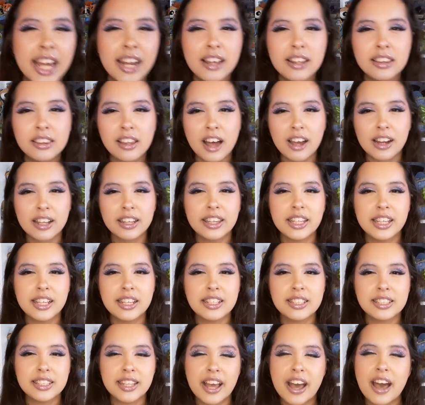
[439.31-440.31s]
they had a lot of
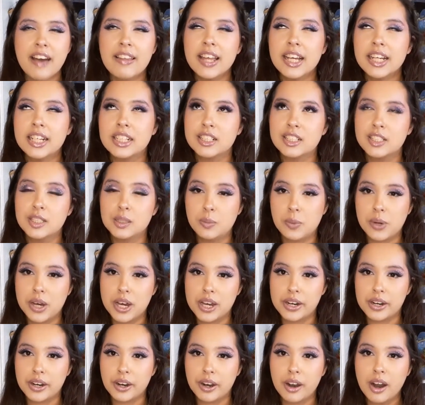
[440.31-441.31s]
things. They had like a
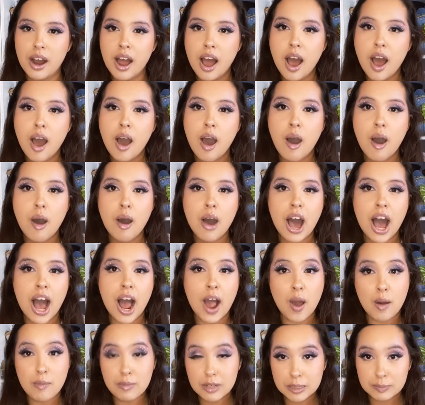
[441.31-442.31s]
sweater.
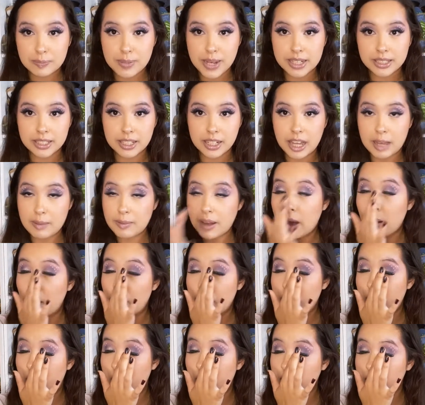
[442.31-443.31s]
I almost picked it up. I
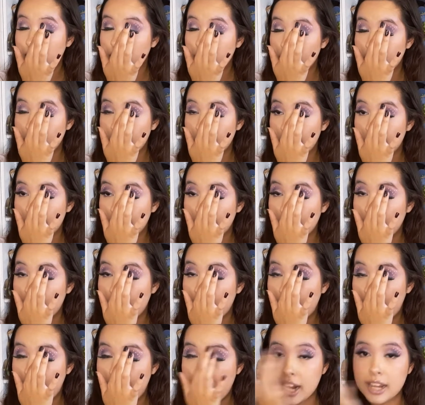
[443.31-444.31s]
honestly did,
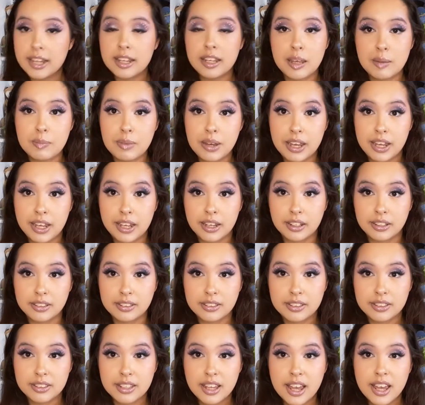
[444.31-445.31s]
and I had it in my
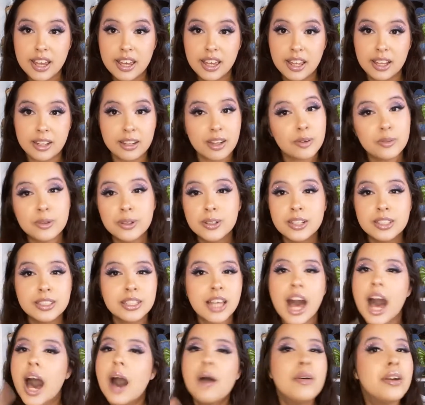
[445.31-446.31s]
hands and I
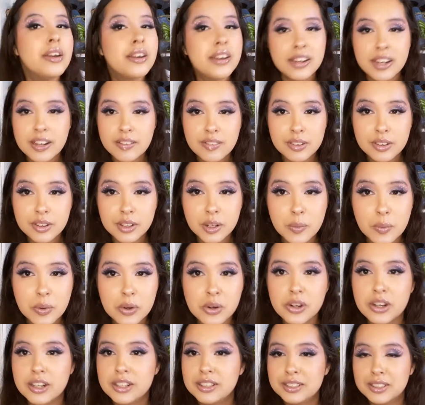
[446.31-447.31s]
realized I was never gonna
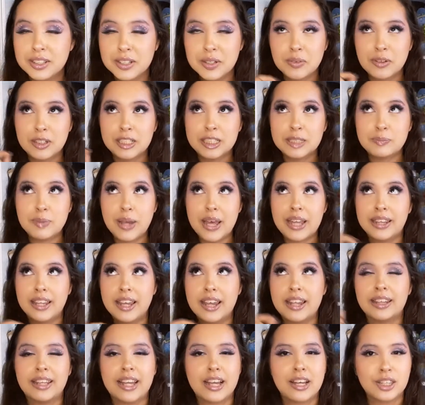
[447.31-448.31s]
wear it. So I don't want to spend
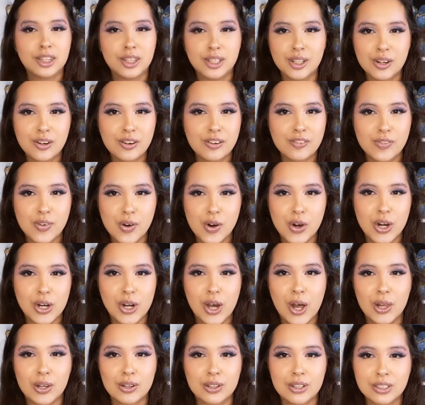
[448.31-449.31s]
like $30 or
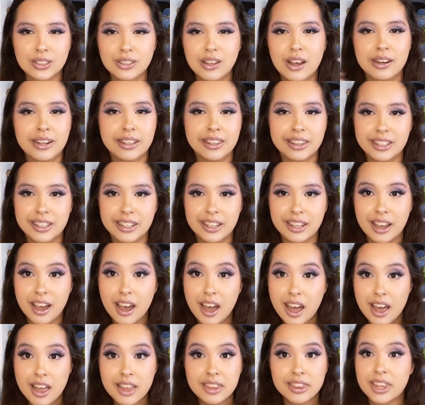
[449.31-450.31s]
$40 on a thing
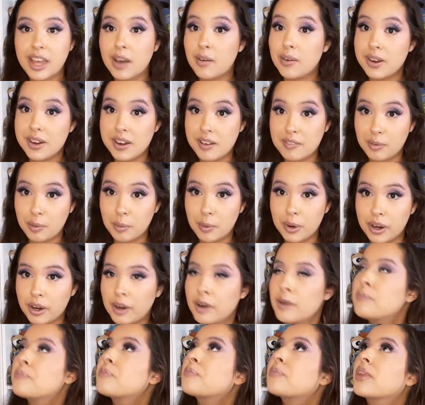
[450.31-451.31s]
that I would never
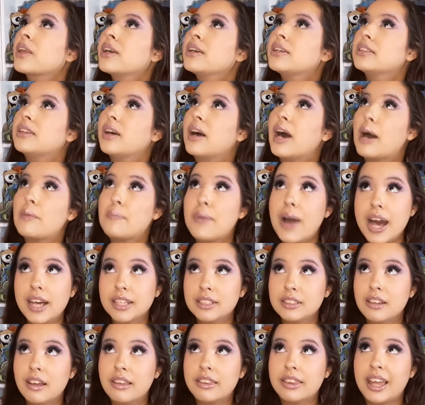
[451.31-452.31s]
wear. So I
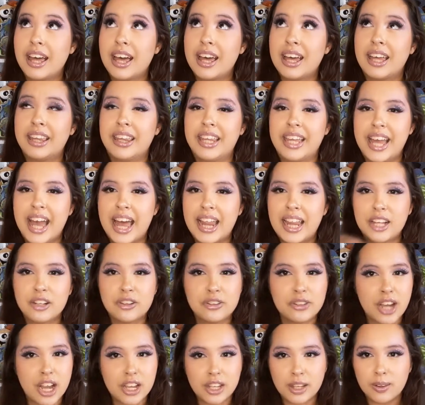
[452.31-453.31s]
passed on that. And they had
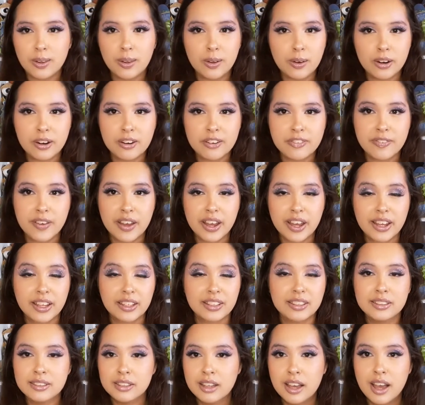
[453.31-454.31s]
like Draculaura
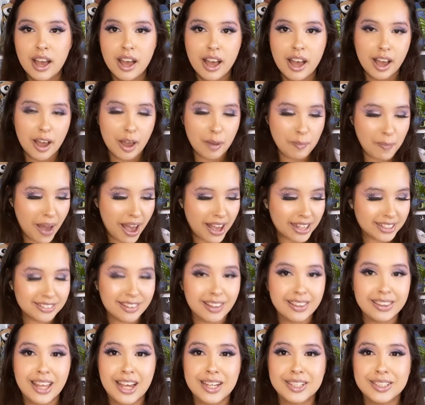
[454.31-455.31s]
fangs. I
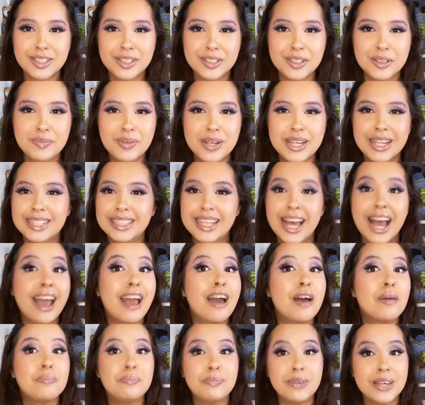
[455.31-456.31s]
pass on that too because I
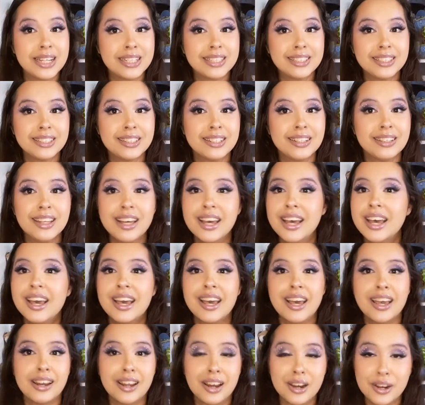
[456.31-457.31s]
have big teeth
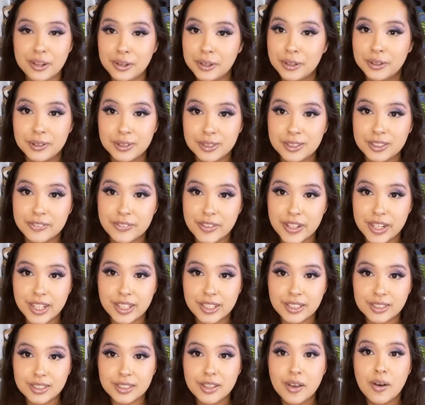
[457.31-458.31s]
and I know those
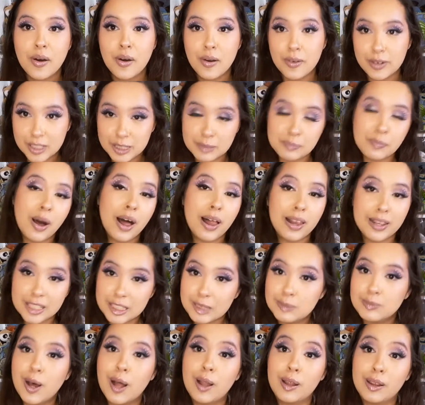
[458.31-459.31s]
fangs are probably
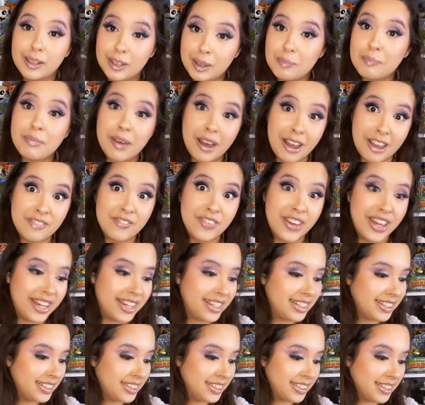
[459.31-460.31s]
smaller than my
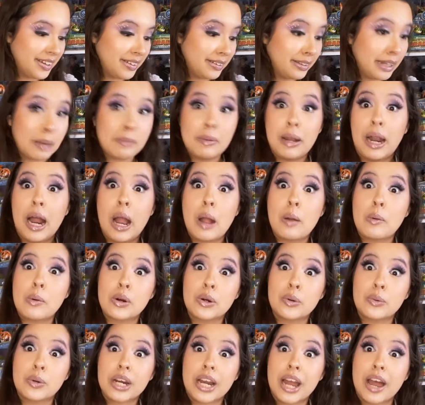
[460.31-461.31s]
fangs, so that probably
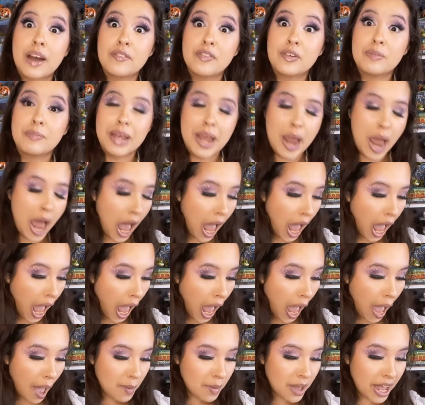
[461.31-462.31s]
wouldn't work out for me.
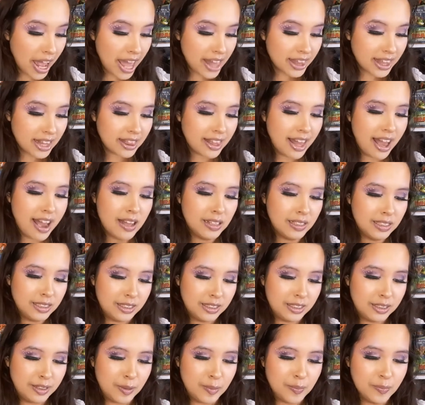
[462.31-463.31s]
And the last
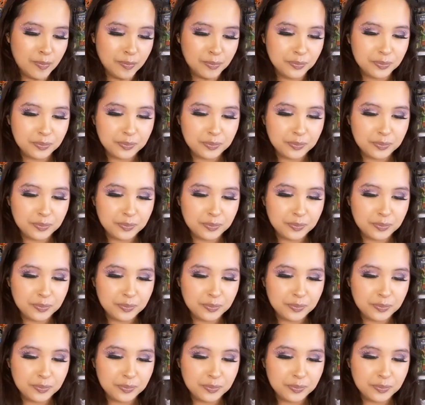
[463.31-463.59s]
thing